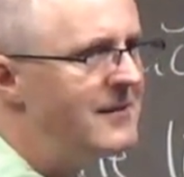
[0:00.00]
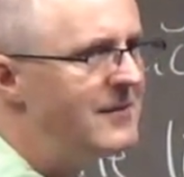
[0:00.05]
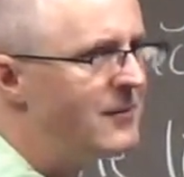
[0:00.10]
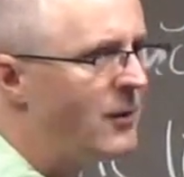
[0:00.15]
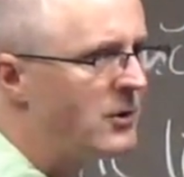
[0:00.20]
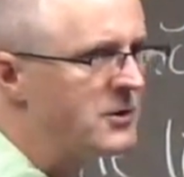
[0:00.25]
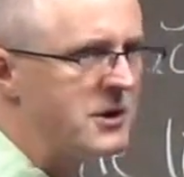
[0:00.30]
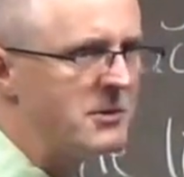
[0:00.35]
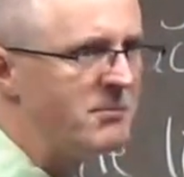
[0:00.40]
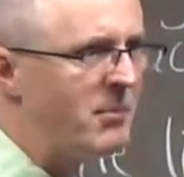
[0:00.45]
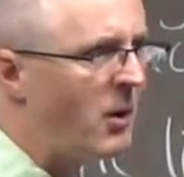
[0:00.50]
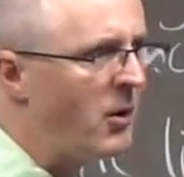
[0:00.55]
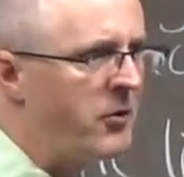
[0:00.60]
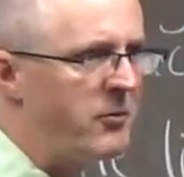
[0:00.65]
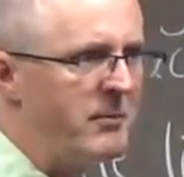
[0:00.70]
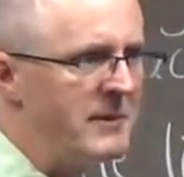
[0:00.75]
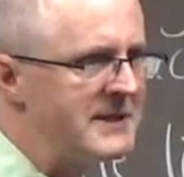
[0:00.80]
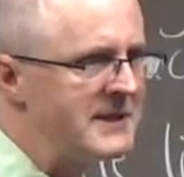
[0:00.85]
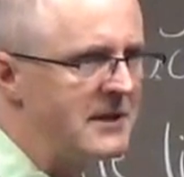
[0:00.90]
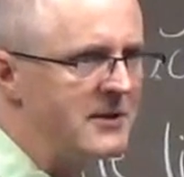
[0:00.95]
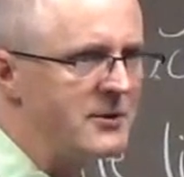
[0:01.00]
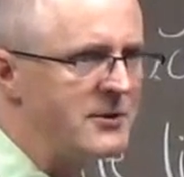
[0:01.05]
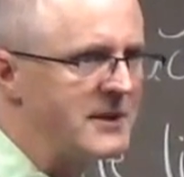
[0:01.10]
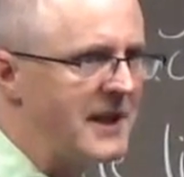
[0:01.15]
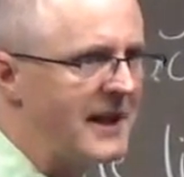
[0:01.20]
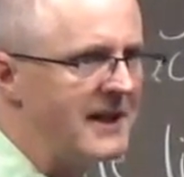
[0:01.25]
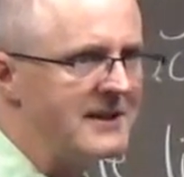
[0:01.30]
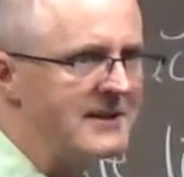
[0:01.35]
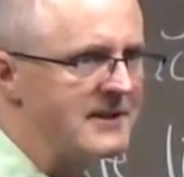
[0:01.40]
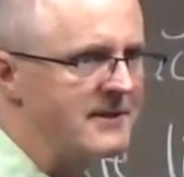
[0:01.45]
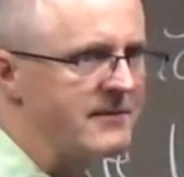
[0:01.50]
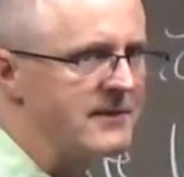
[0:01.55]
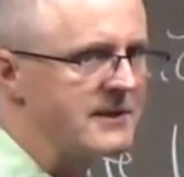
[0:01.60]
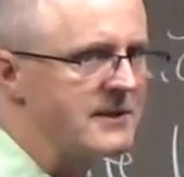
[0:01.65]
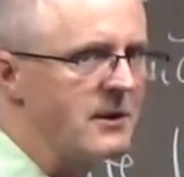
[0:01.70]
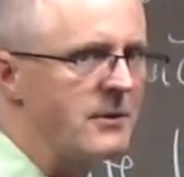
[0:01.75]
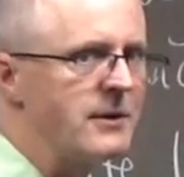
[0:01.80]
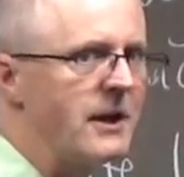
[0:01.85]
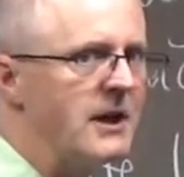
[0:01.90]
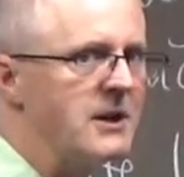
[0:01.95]
Those are both misunderstandings of
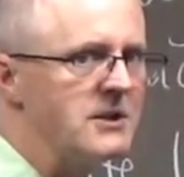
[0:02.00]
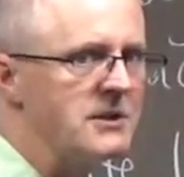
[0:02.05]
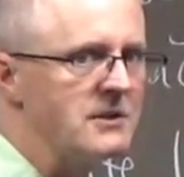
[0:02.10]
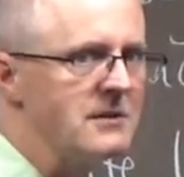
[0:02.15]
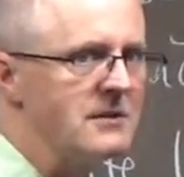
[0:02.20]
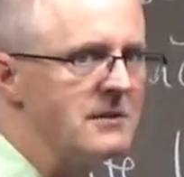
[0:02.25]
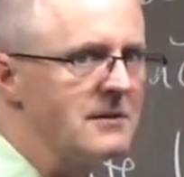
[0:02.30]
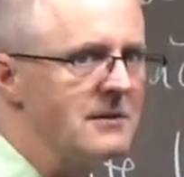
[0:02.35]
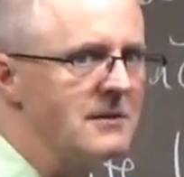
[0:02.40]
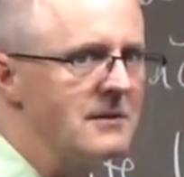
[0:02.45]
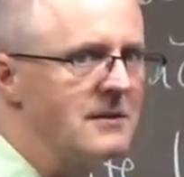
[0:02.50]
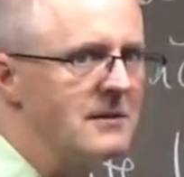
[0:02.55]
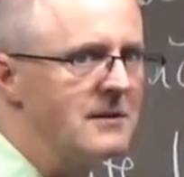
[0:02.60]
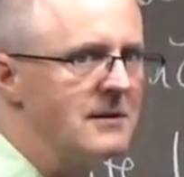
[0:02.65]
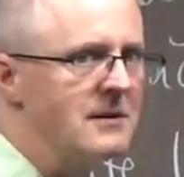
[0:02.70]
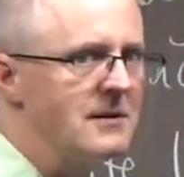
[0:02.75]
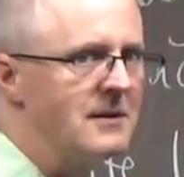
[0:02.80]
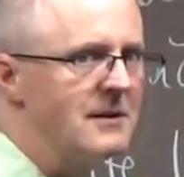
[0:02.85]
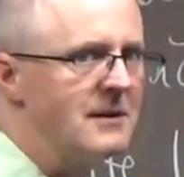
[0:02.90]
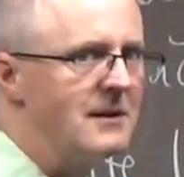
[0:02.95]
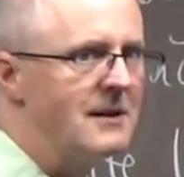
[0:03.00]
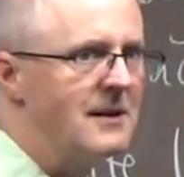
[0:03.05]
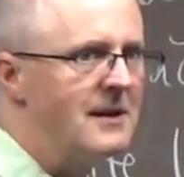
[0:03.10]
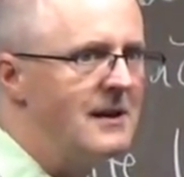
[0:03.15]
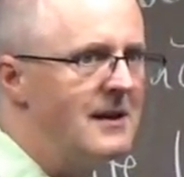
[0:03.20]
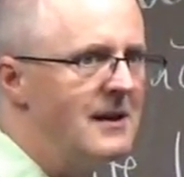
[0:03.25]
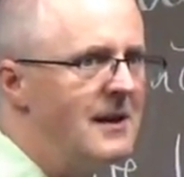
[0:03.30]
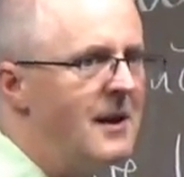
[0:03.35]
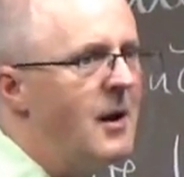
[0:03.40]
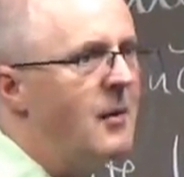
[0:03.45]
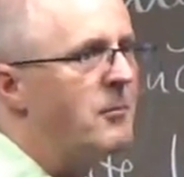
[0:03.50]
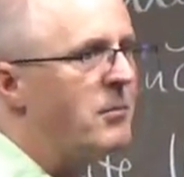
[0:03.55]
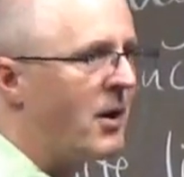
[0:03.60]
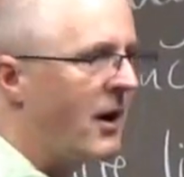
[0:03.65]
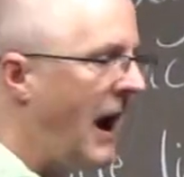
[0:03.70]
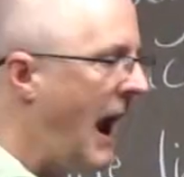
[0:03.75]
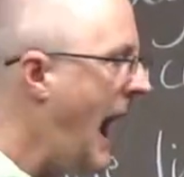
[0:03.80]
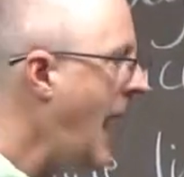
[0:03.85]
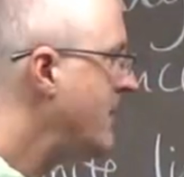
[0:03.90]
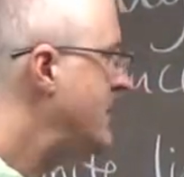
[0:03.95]
this notation.
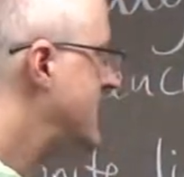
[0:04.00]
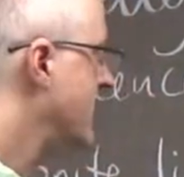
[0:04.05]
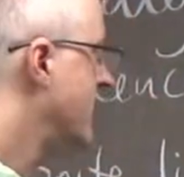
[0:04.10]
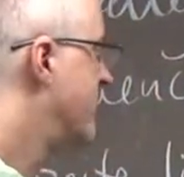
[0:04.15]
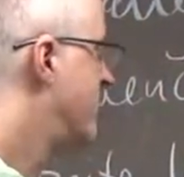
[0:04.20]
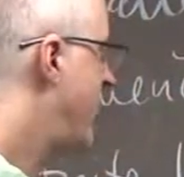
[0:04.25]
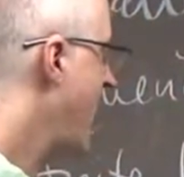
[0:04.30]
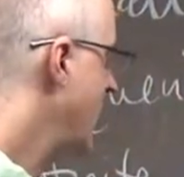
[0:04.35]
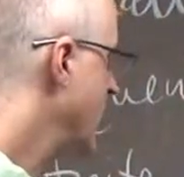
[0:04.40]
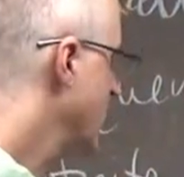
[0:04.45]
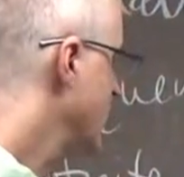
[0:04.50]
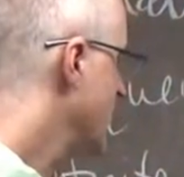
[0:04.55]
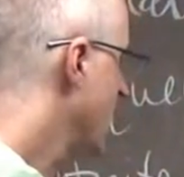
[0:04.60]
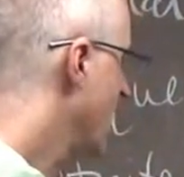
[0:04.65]
Perhaps a better